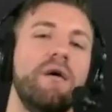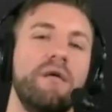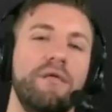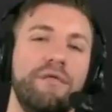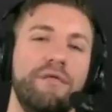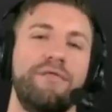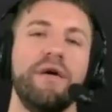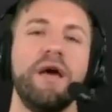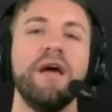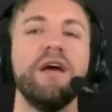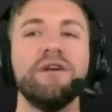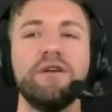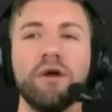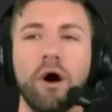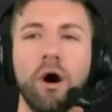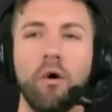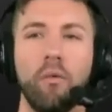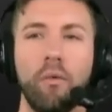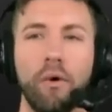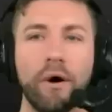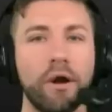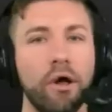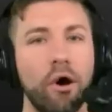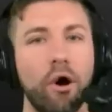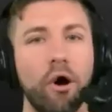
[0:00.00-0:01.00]
They don't
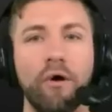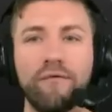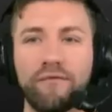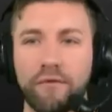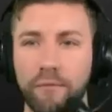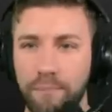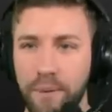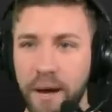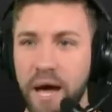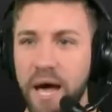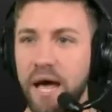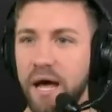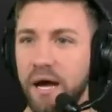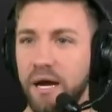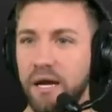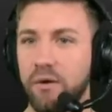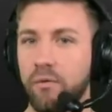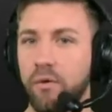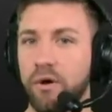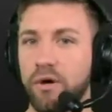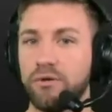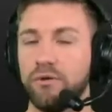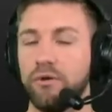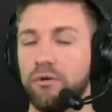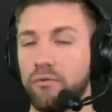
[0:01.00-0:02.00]
want to overpay
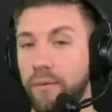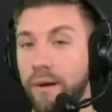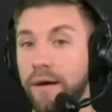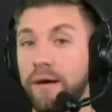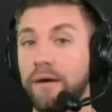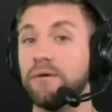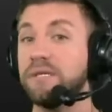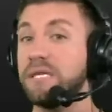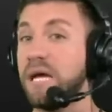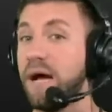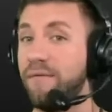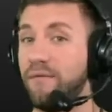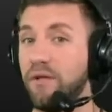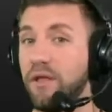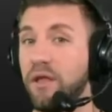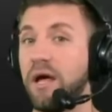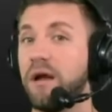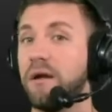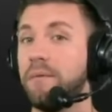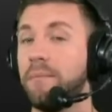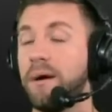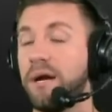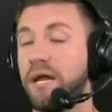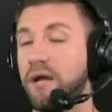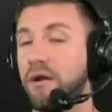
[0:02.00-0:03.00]
anyone. Do the Raiders have a lot
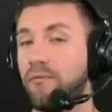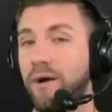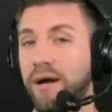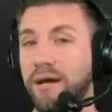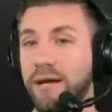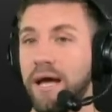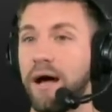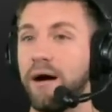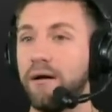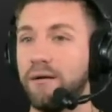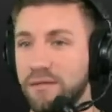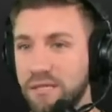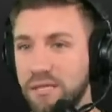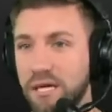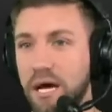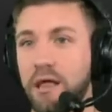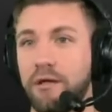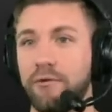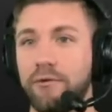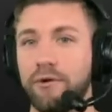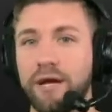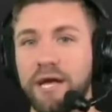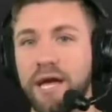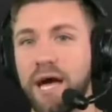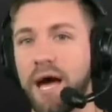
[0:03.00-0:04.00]
of money right now in
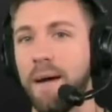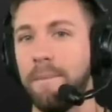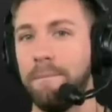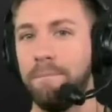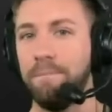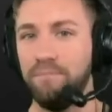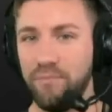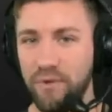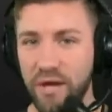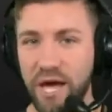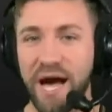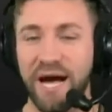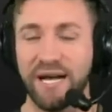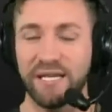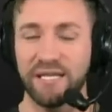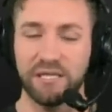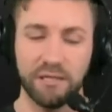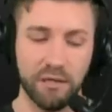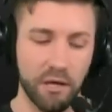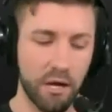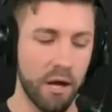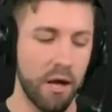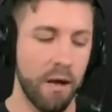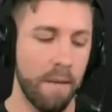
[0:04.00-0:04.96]
salary cap? Yes.